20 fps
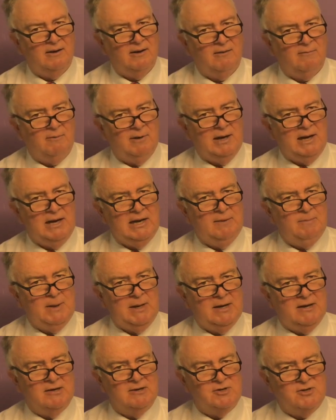We need to
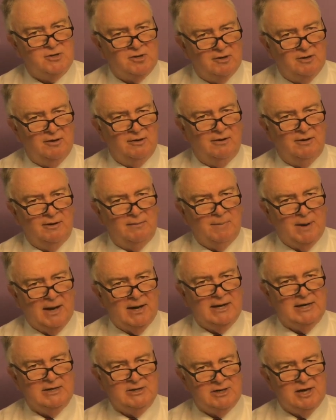be concerned about
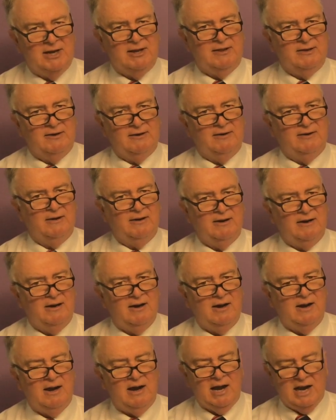each other
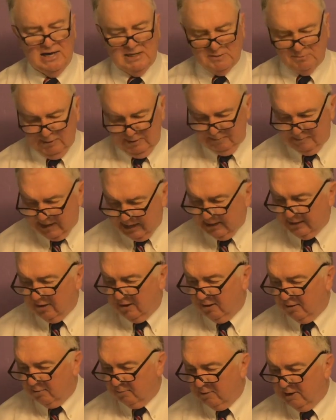as we make
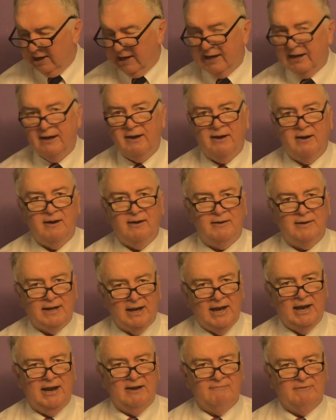our way to
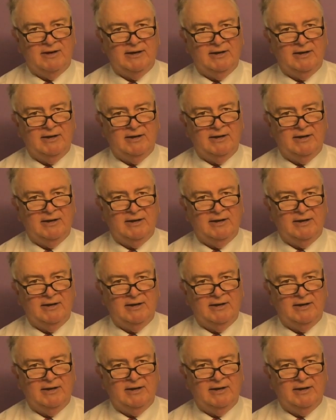heaven.